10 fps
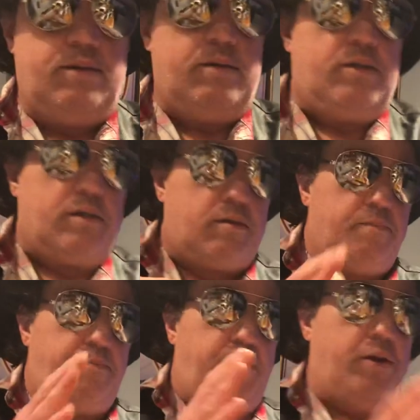Just
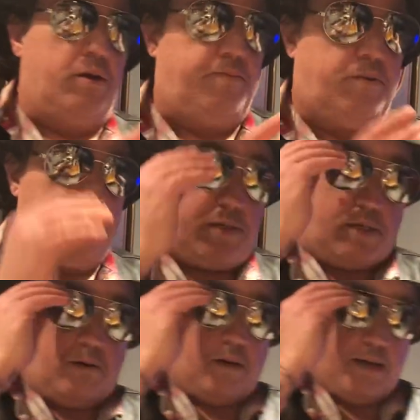beautiful. I'm
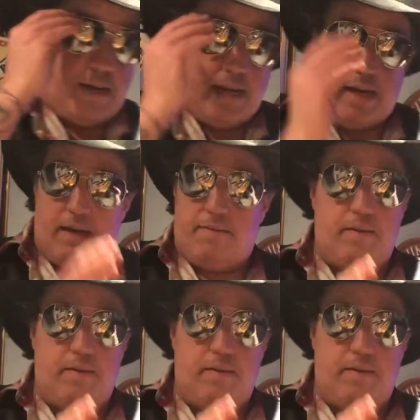so glad I have.